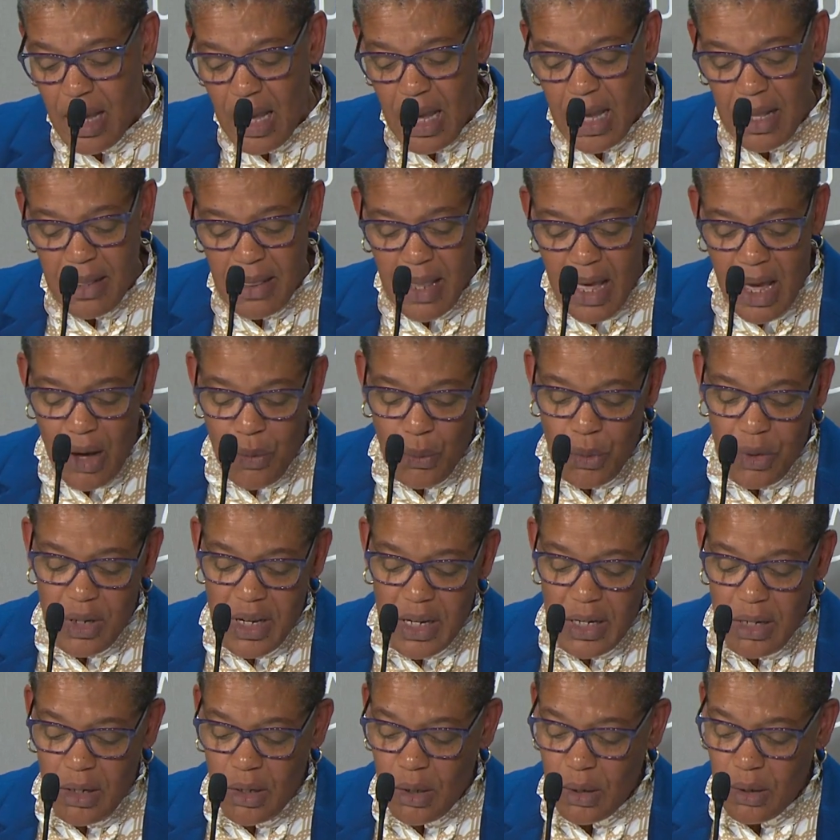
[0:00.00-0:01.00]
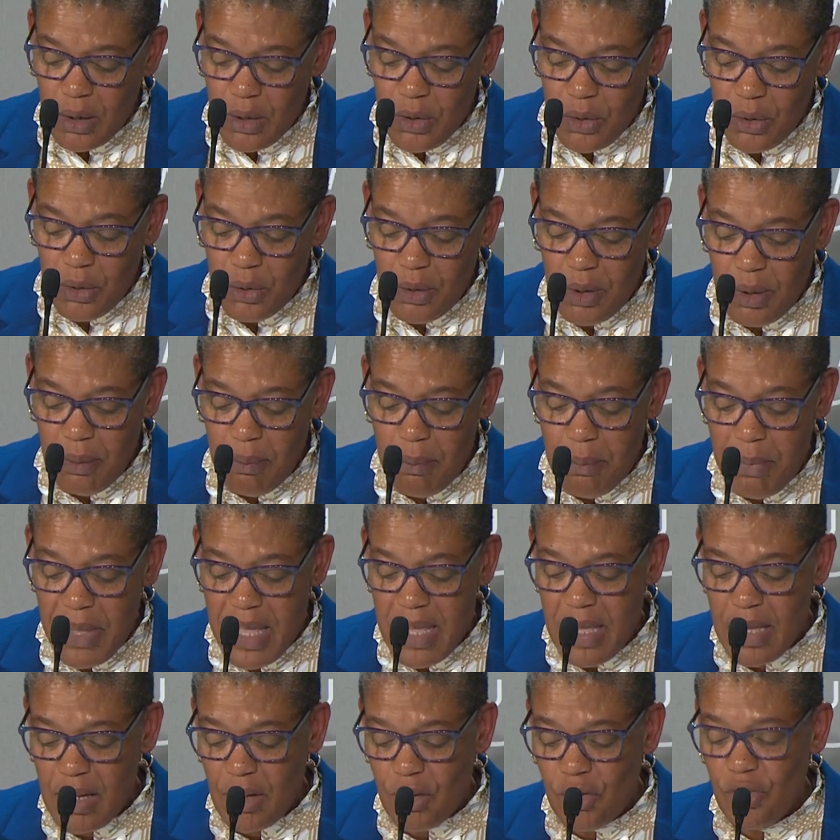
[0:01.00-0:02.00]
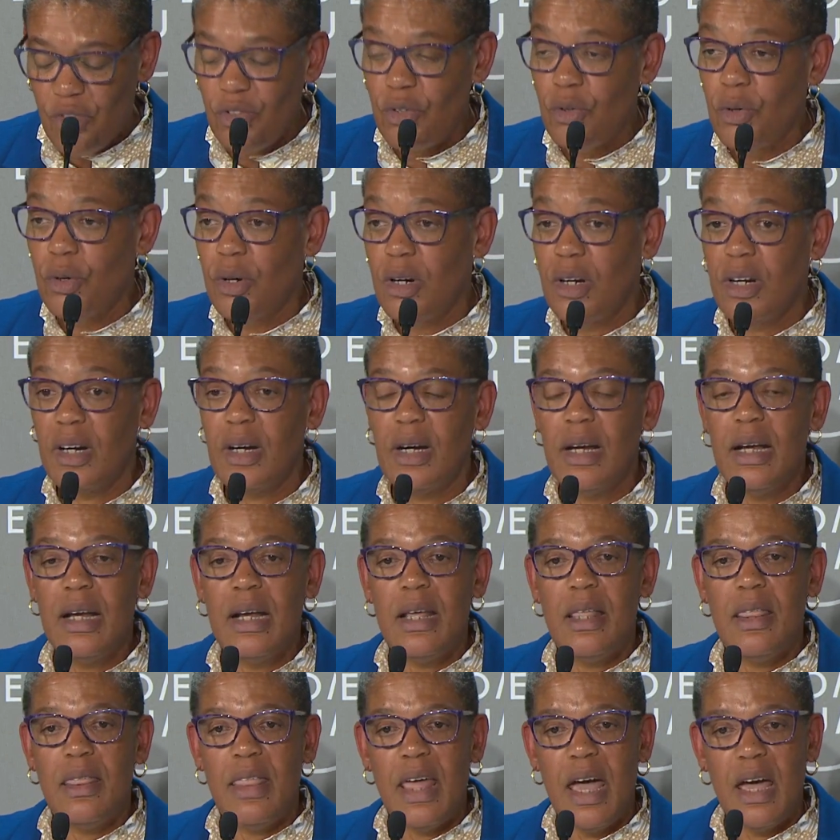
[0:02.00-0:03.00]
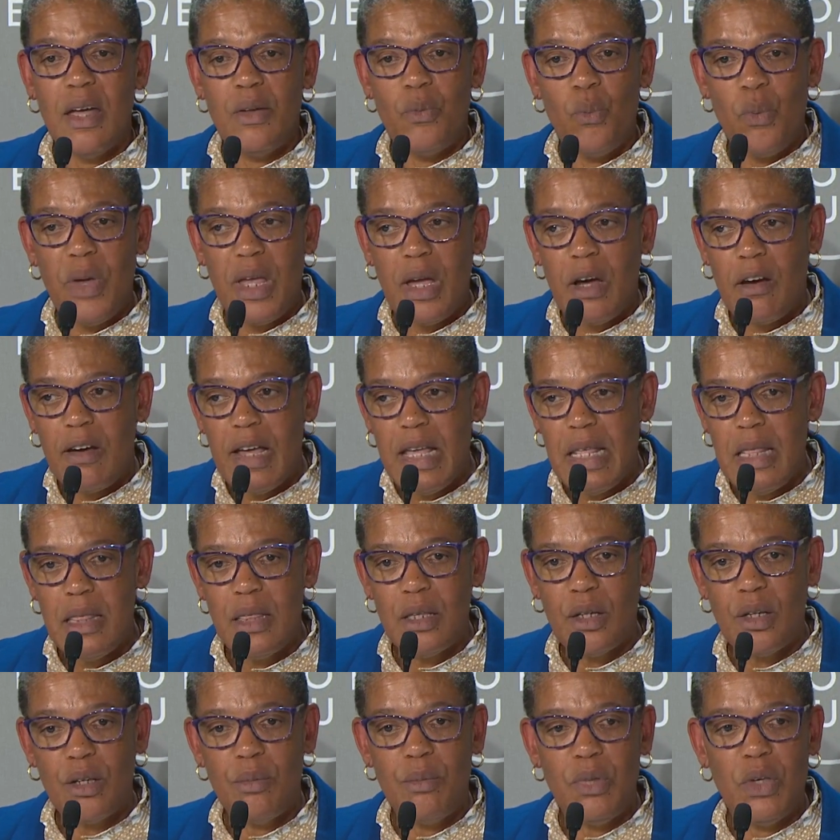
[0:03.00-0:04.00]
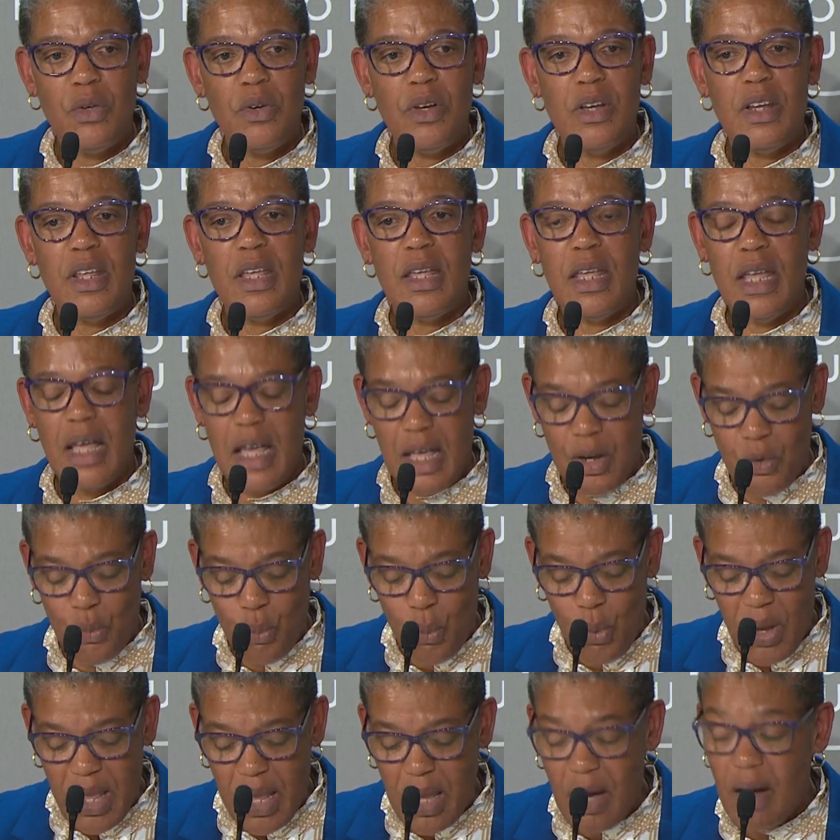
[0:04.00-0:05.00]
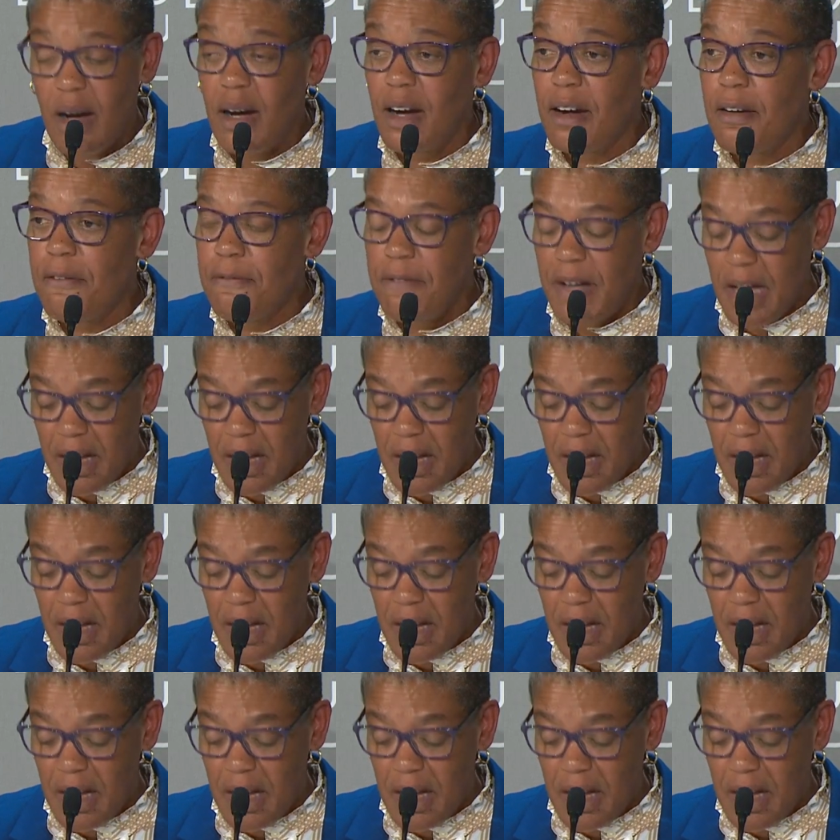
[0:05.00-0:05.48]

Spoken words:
And that would include being sure that we are in the community and we are